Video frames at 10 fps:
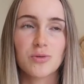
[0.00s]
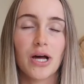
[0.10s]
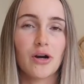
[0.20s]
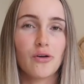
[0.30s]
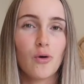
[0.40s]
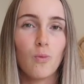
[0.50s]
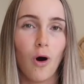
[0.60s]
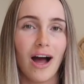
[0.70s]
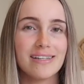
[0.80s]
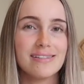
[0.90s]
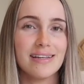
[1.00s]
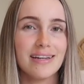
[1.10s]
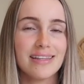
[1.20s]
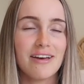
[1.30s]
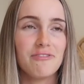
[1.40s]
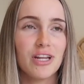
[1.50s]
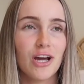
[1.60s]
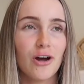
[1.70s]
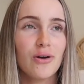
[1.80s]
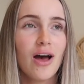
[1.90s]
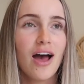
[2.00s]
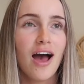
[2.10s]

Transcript: so I don't know what I said in that video.